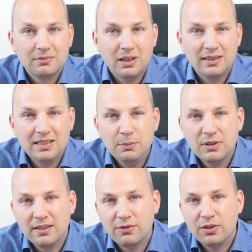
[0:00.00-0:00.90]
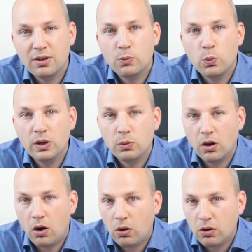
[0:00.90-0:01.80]
It seems as if we
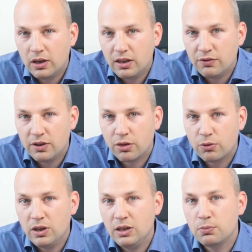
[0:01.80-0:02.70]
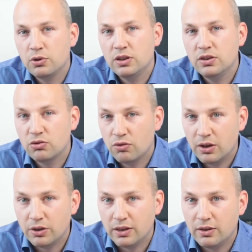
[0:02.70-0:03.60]
will all live in a 3D printed
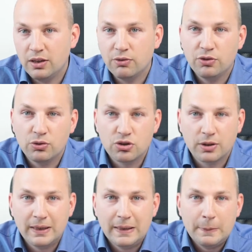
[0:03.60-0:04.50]
surrounding in the near future.